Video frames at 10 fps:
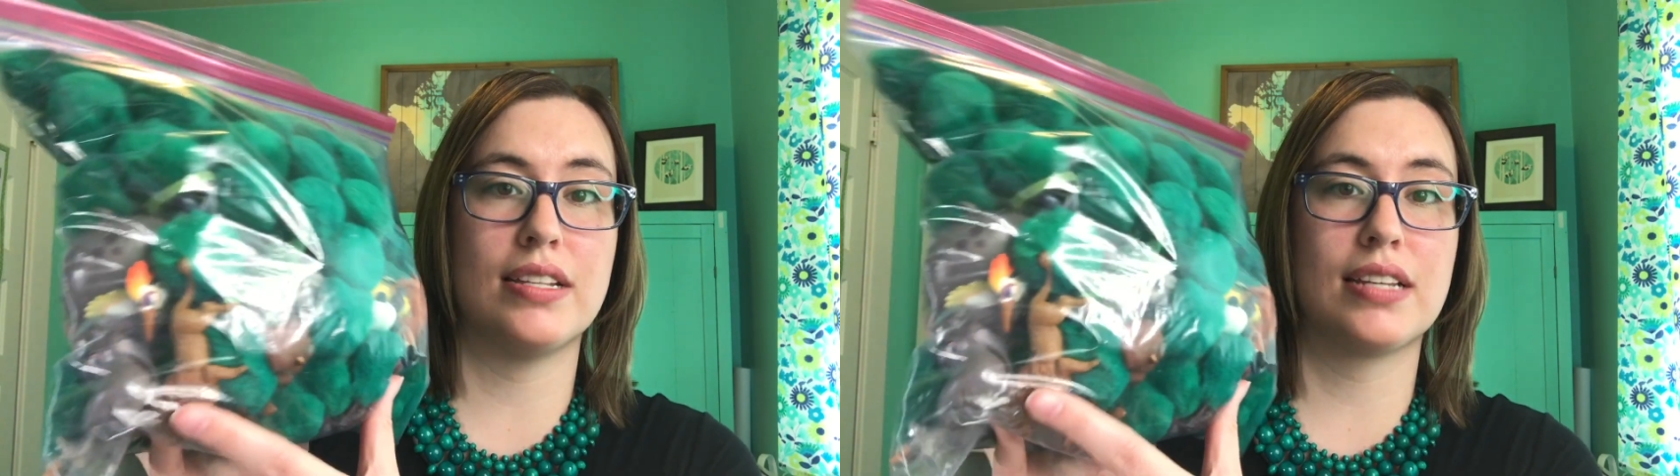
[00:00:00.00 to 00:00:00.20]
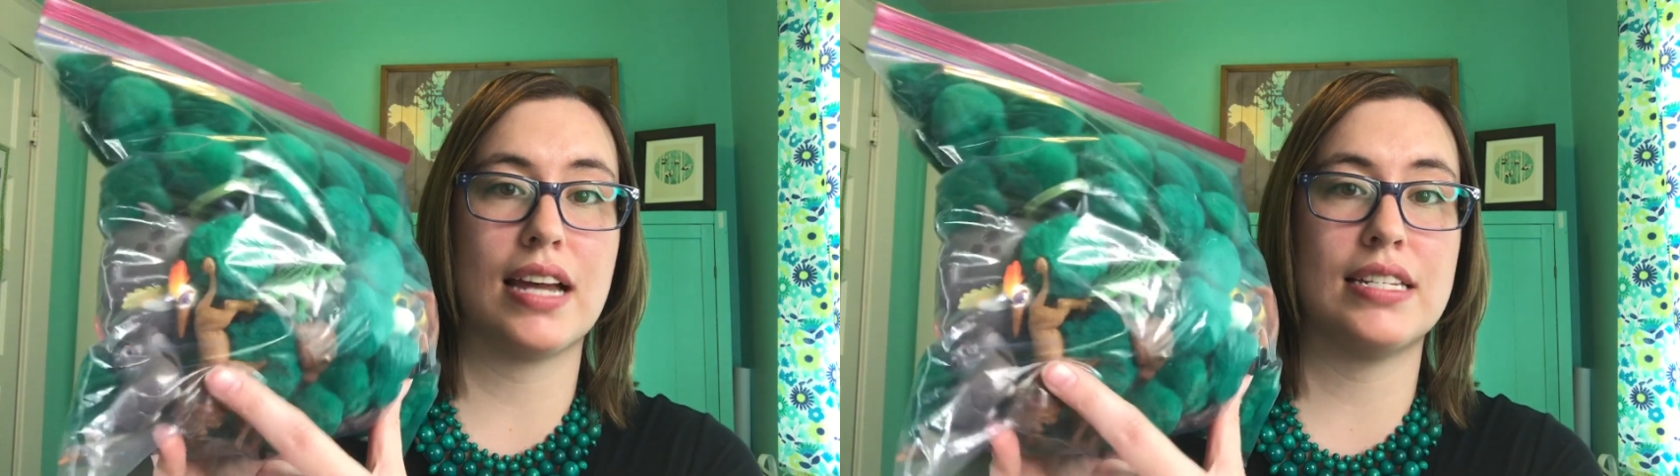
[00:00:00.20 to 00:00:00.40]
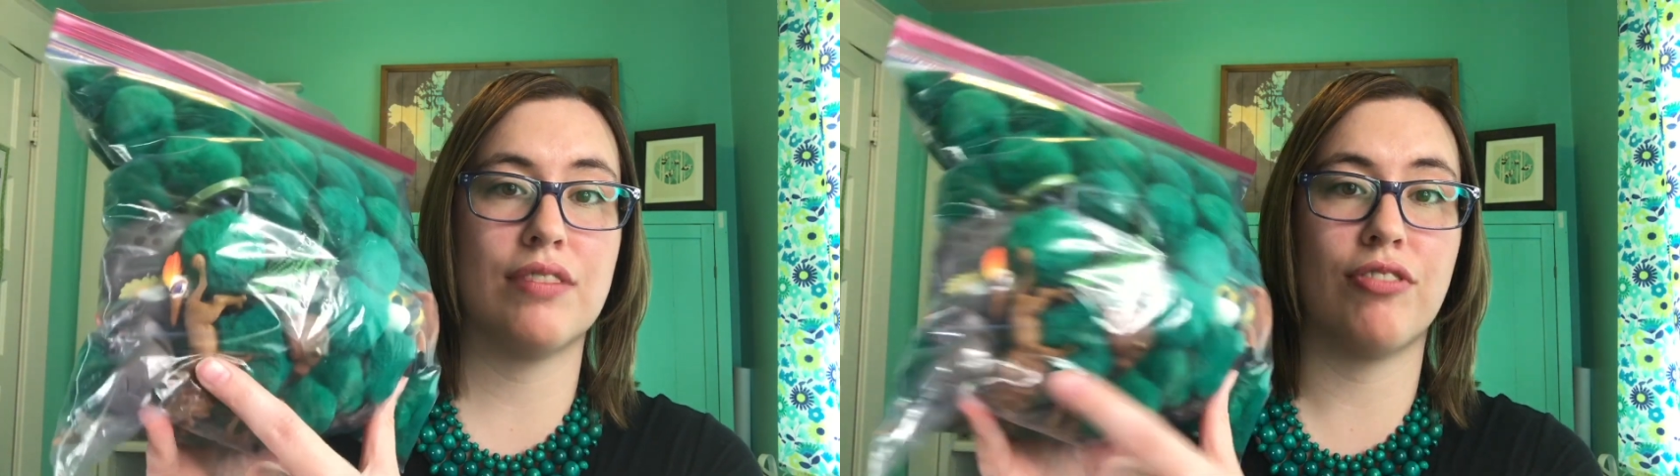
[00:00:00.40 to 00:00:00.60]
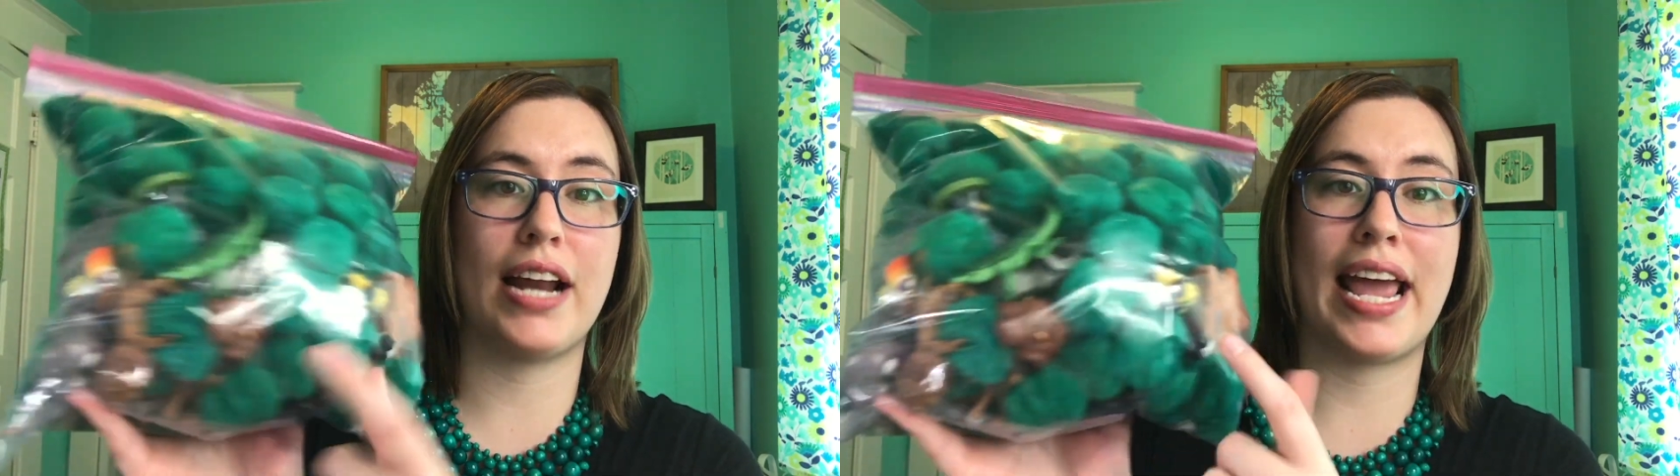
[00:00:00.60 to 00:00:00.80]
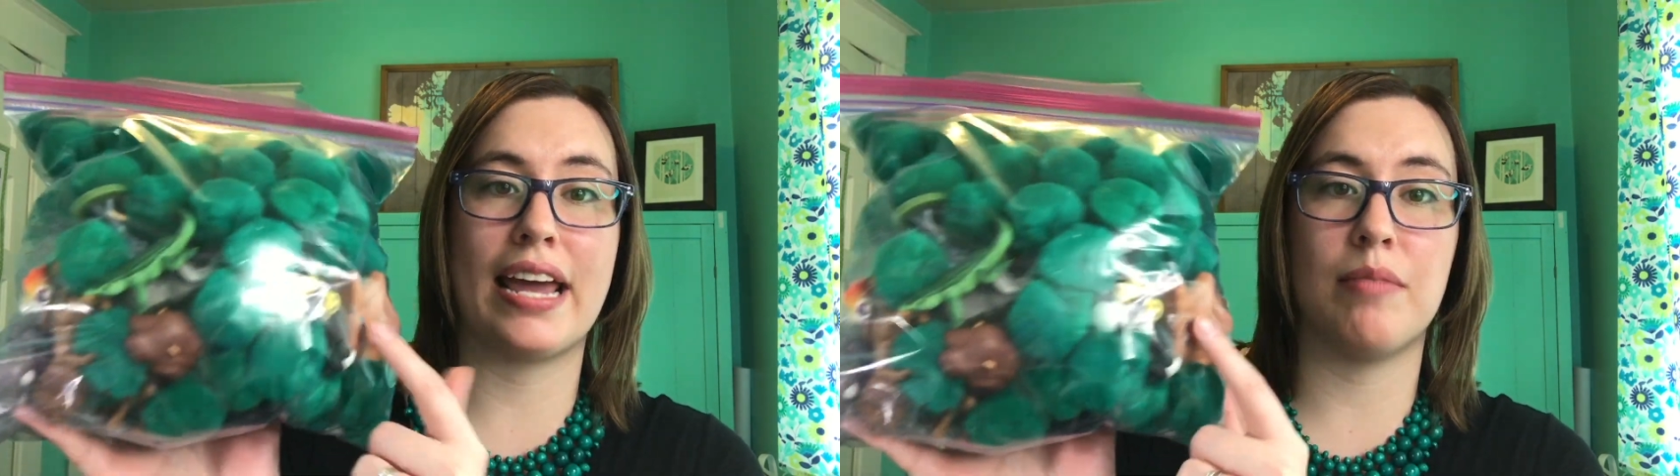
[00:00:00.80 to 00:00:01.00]
It's got
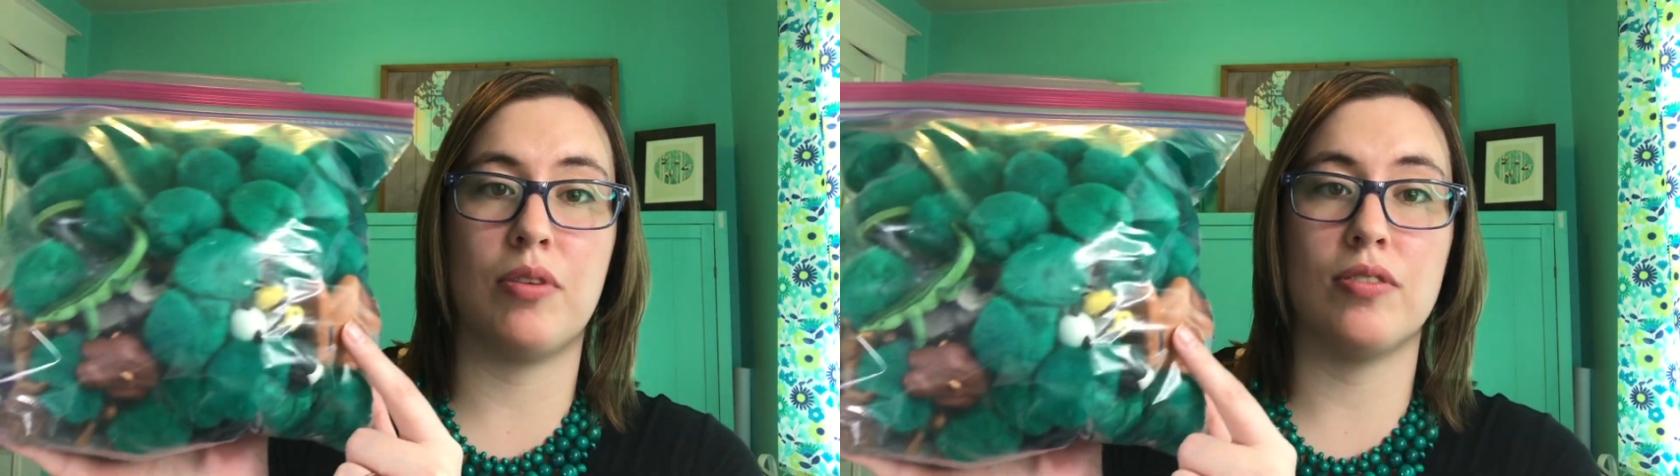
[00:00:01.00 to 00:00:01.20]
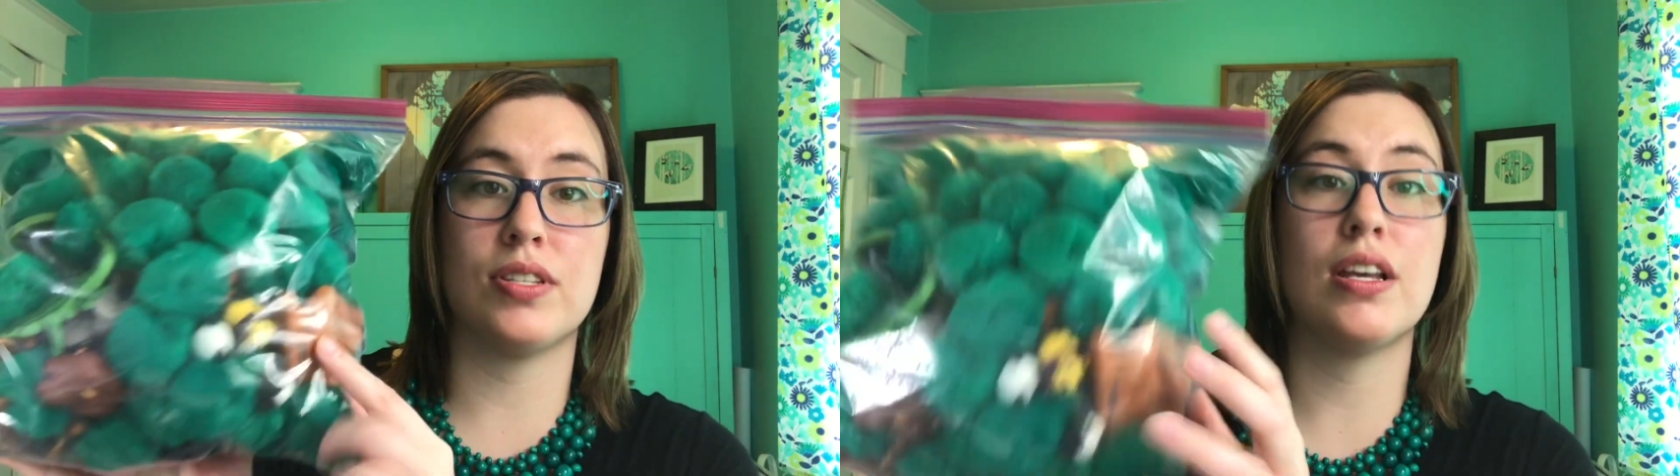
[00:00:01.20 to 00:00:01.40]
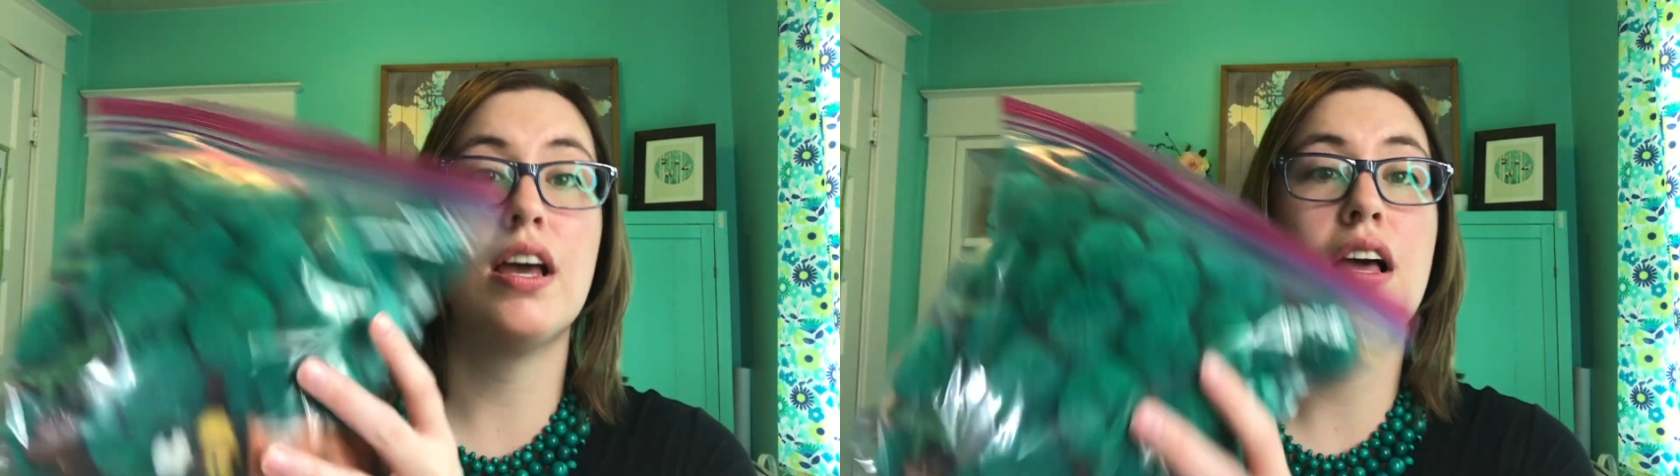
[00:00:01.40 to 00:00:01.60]
different animals,